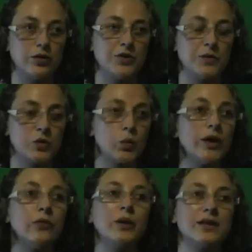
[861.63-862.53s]
She was
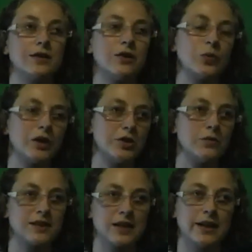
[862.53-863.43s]
12 weeks old when
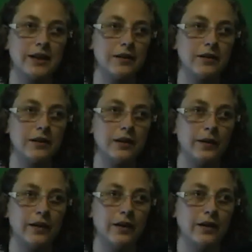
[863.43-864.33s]
she was taken.
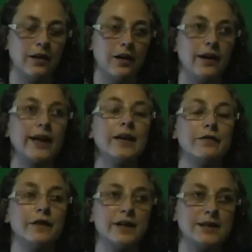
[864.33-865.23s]
I
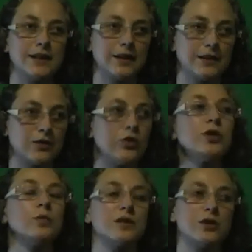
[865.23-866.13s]
kept fighting till
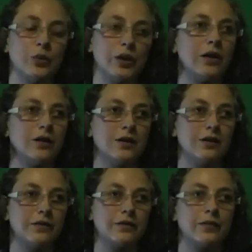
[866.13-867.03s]
she was
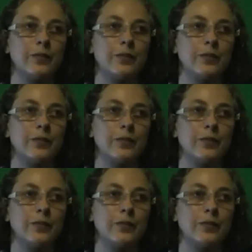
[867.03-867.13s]
2.5.